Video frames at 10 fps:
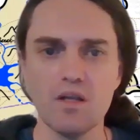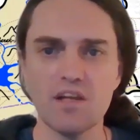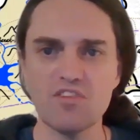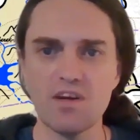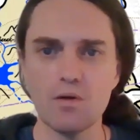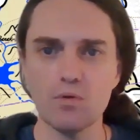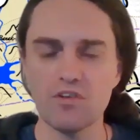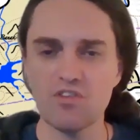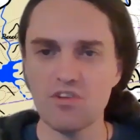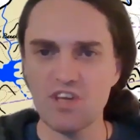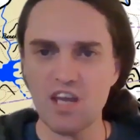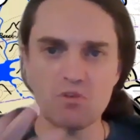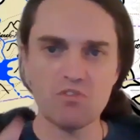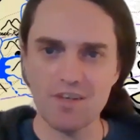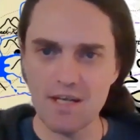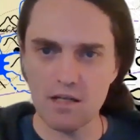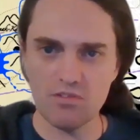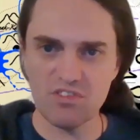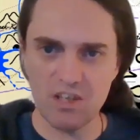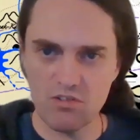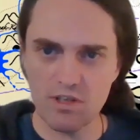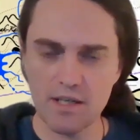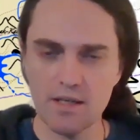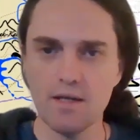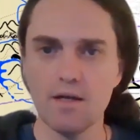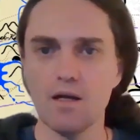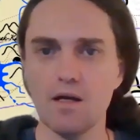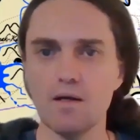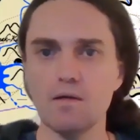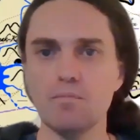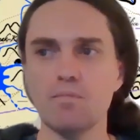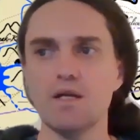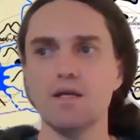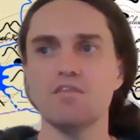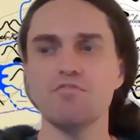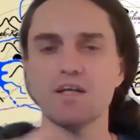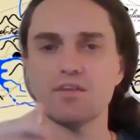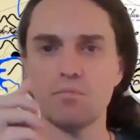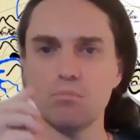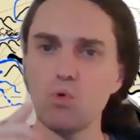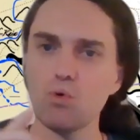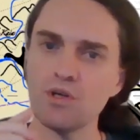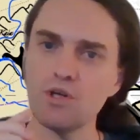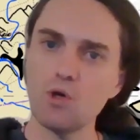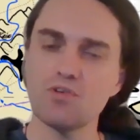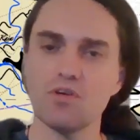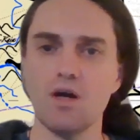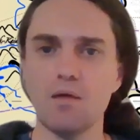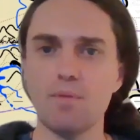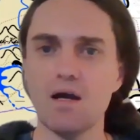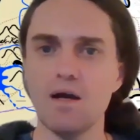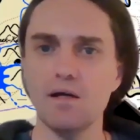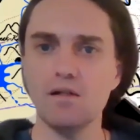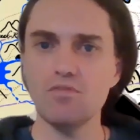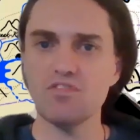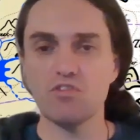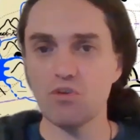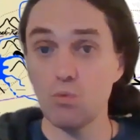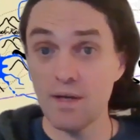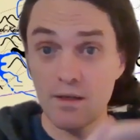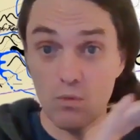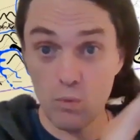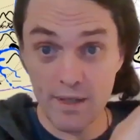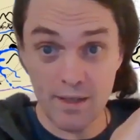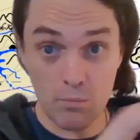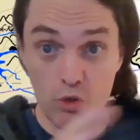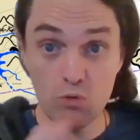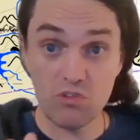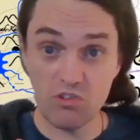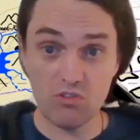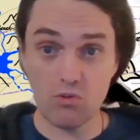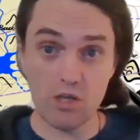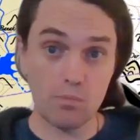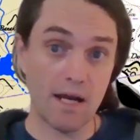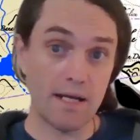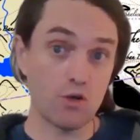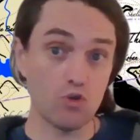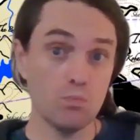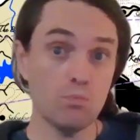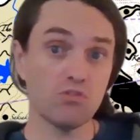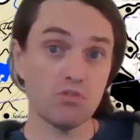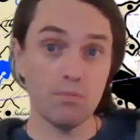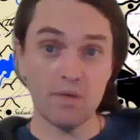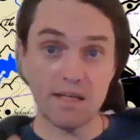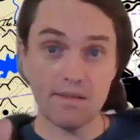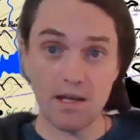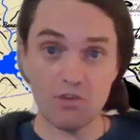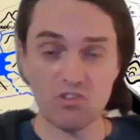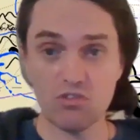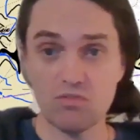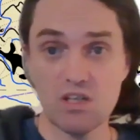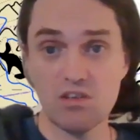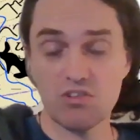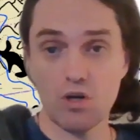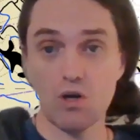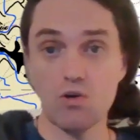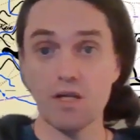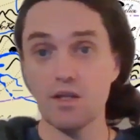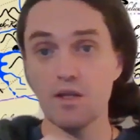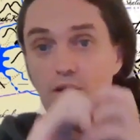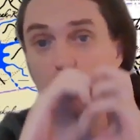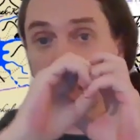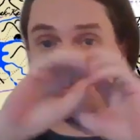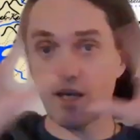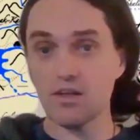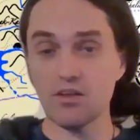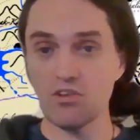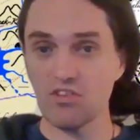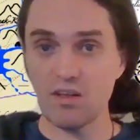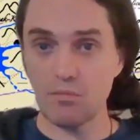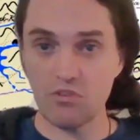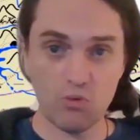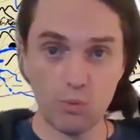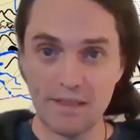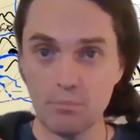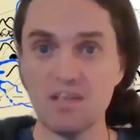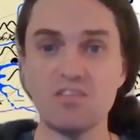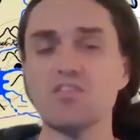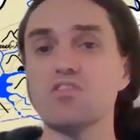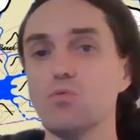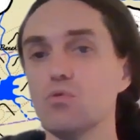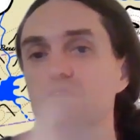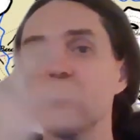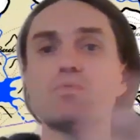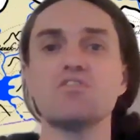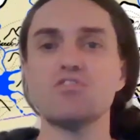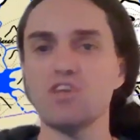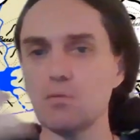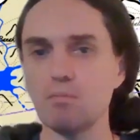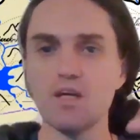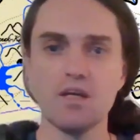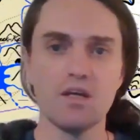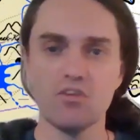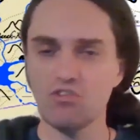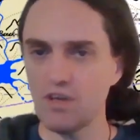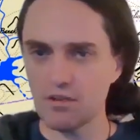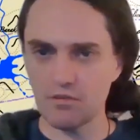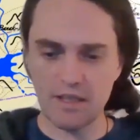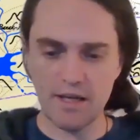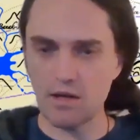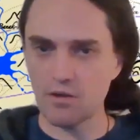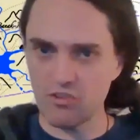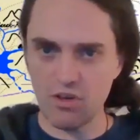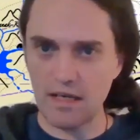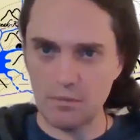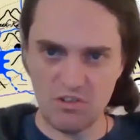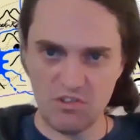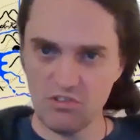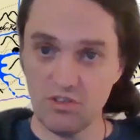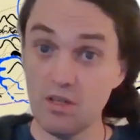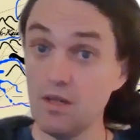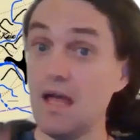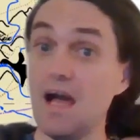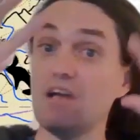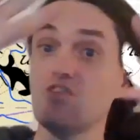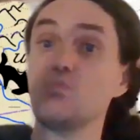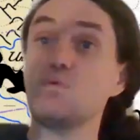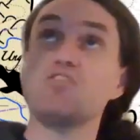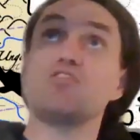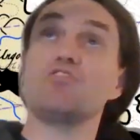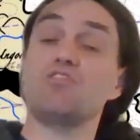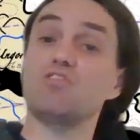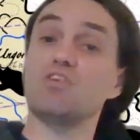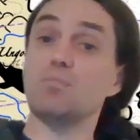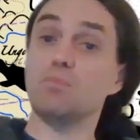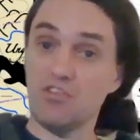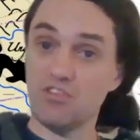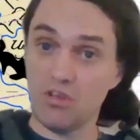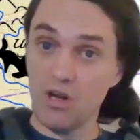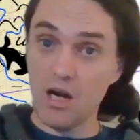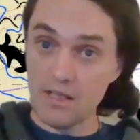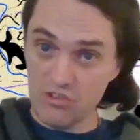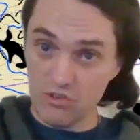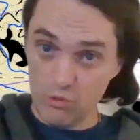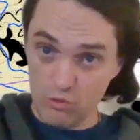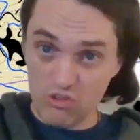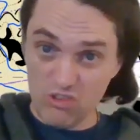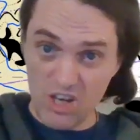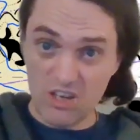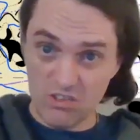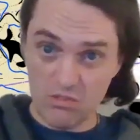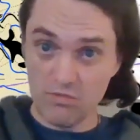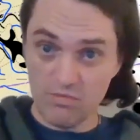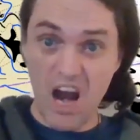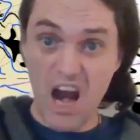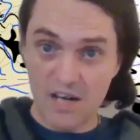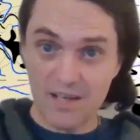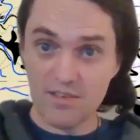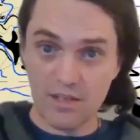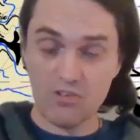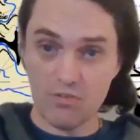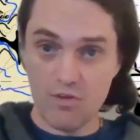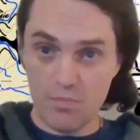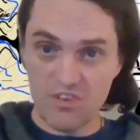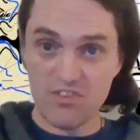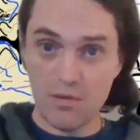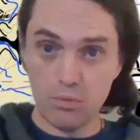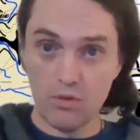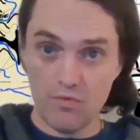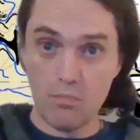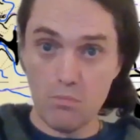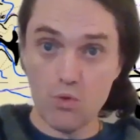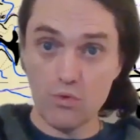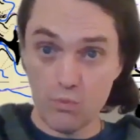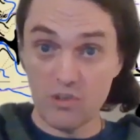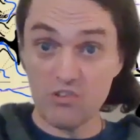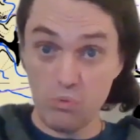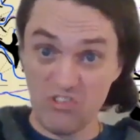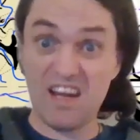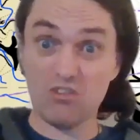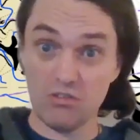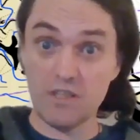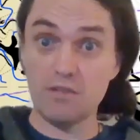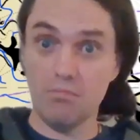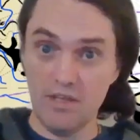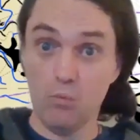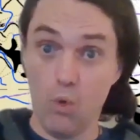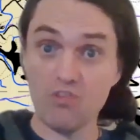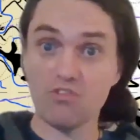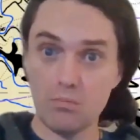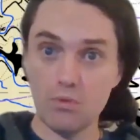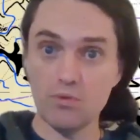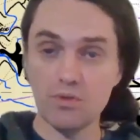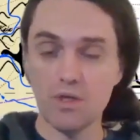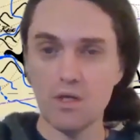That's how it works. So this game is very elf-centric. In fact, an important note about elves. So when the moon was destroyed by Grumsh many thousands of years ago, and it was shattered into 10 squillion pieces, and all these pieces came shattering down, the tiny pieces did. The large pieces are still up in the sky, these huge chunks of architecture from the Temple of the Moon, which was the moon,